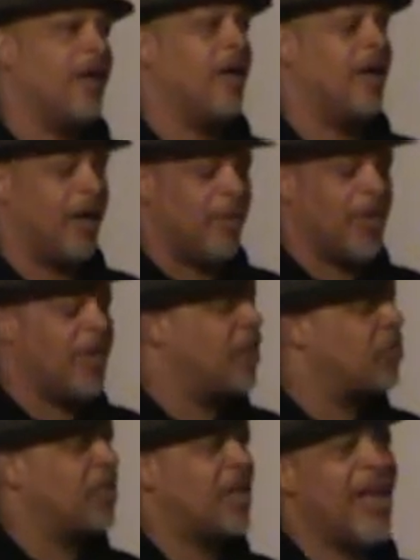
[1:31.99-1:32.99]
Um, and
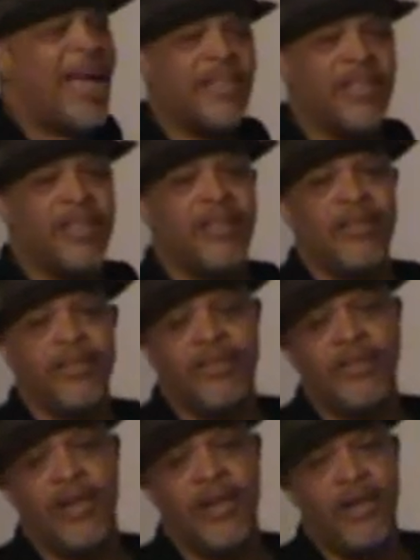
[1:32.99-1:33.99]
it was classic
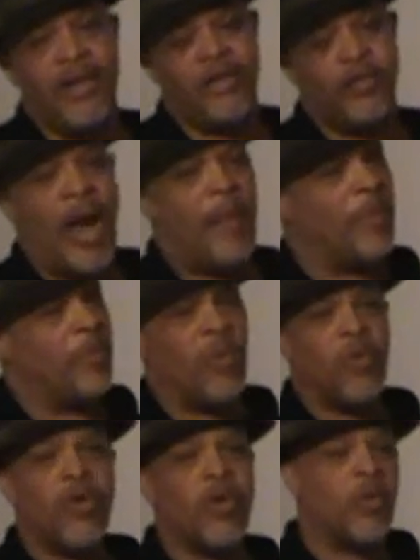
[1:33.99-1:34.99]
entrapment.
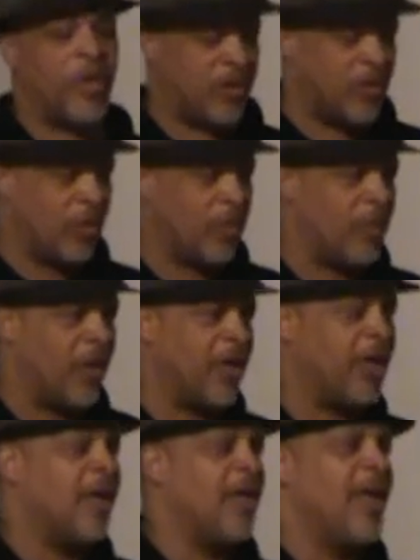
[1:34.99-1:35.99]
I won't go into it,
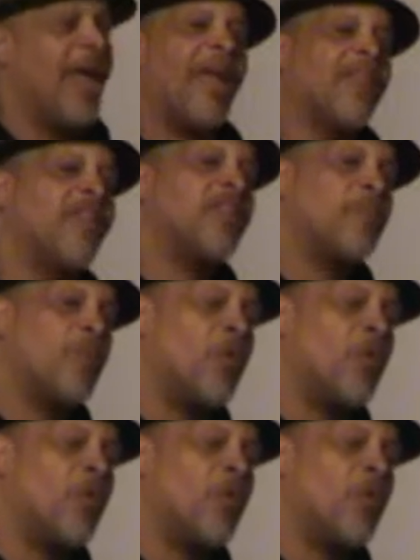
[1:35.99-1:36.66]
but at this